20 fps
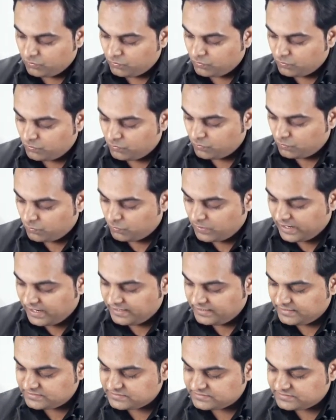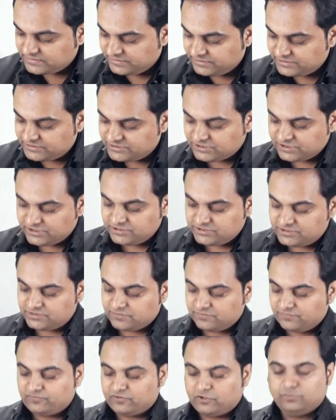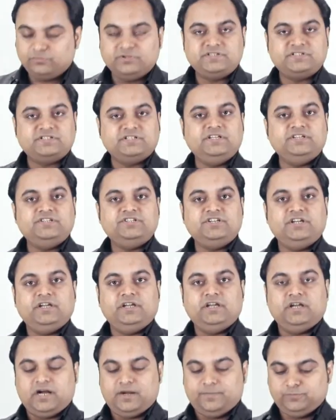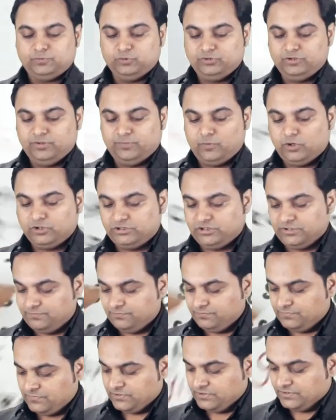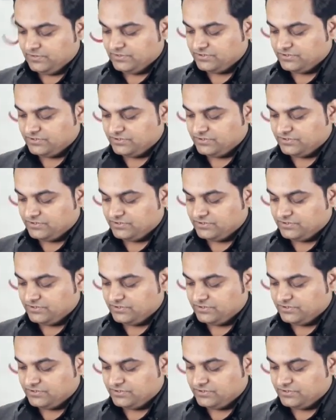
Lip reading: Y is the distance from the CG up to the bottom.